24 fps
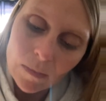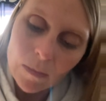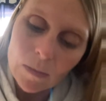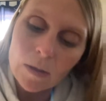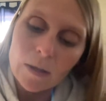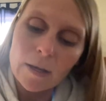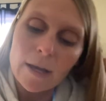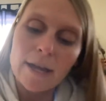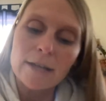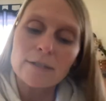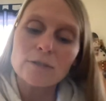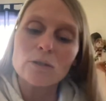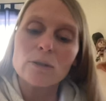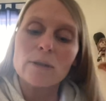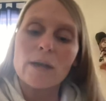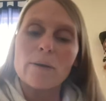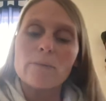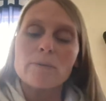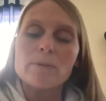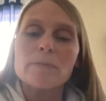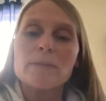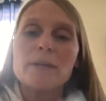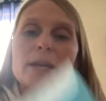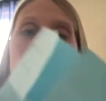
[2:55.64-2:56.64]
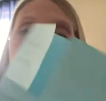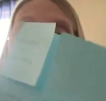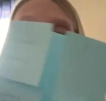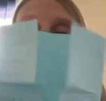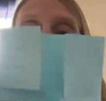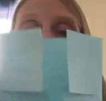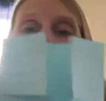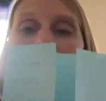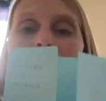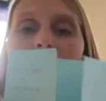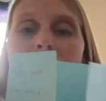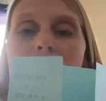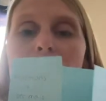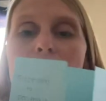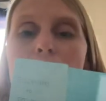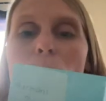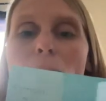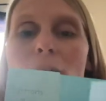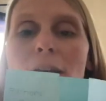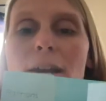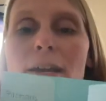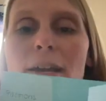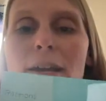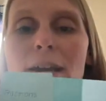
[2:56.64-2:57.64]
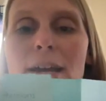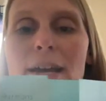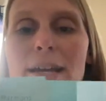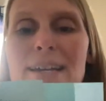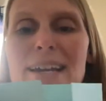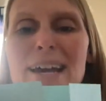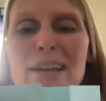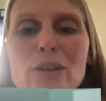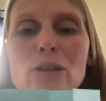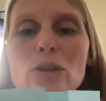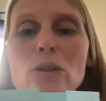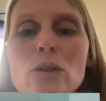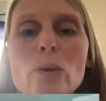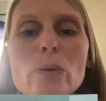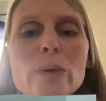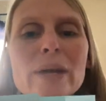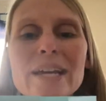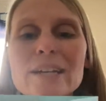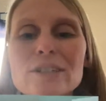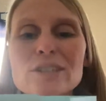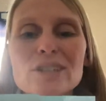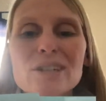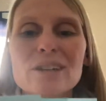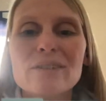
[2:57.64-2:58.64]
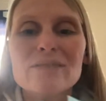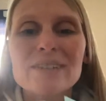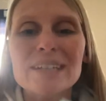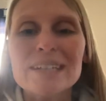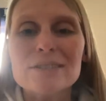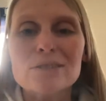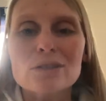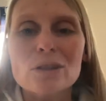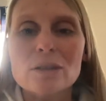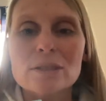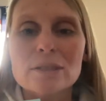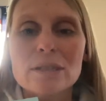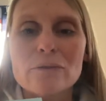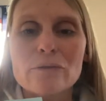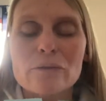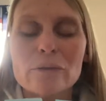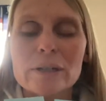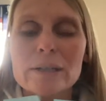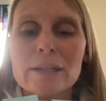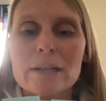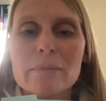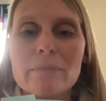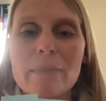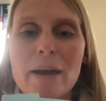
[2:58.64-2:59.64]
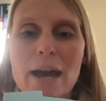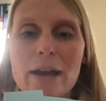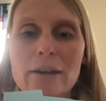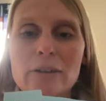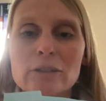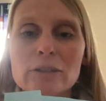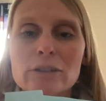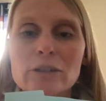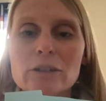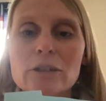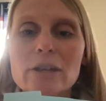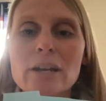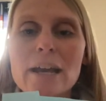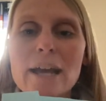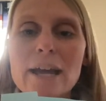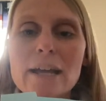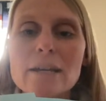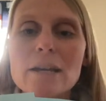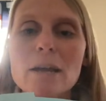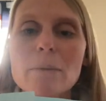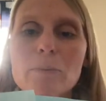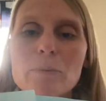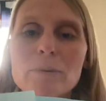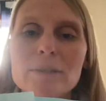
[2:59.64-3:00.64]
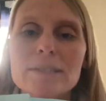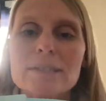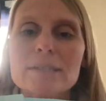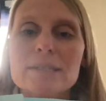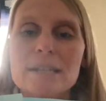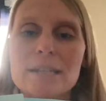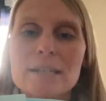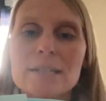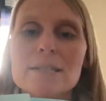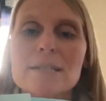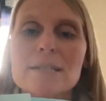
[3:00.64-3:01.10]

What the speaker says: Okay, so that would be on your second one. Now the location of these doesn't really matter. You're gonna end up with 6